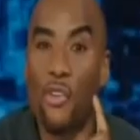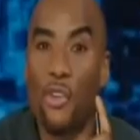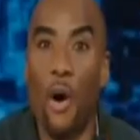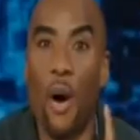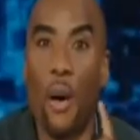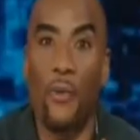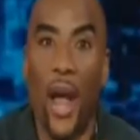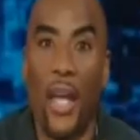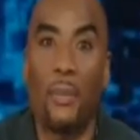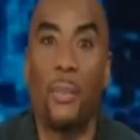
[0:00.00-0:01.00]
And you know I'm
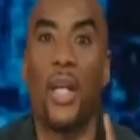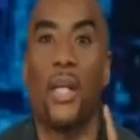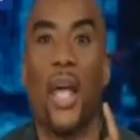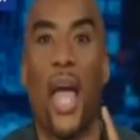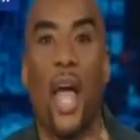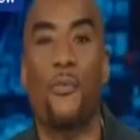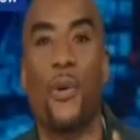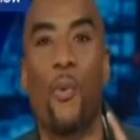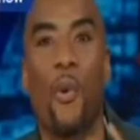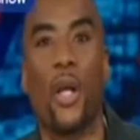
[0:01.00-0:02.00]
right, because
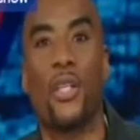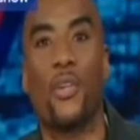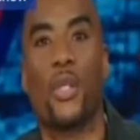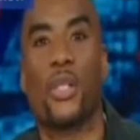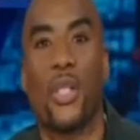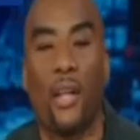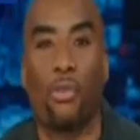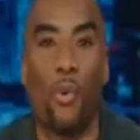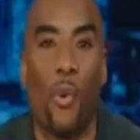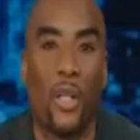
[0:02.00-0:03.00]
every one of you has
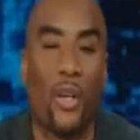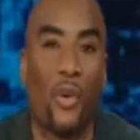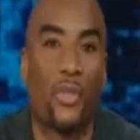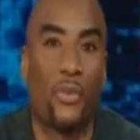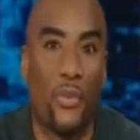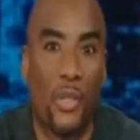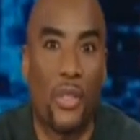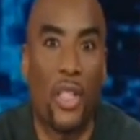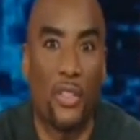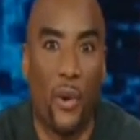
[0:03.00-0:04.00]
sat through one of those
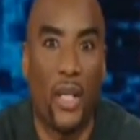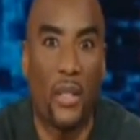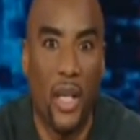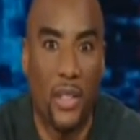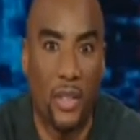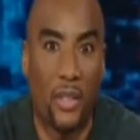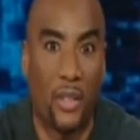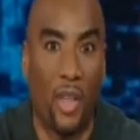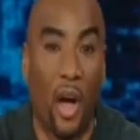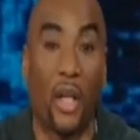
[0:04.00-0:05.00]
diversity training
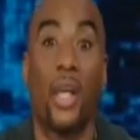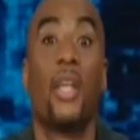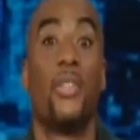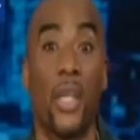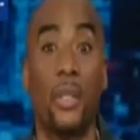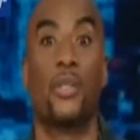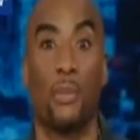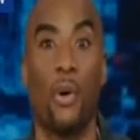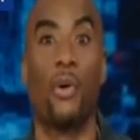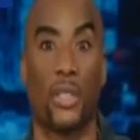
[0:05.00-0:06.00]
sessions and thought, this
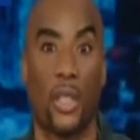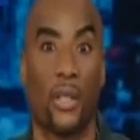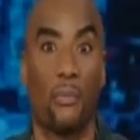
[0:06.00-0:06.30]
is bull.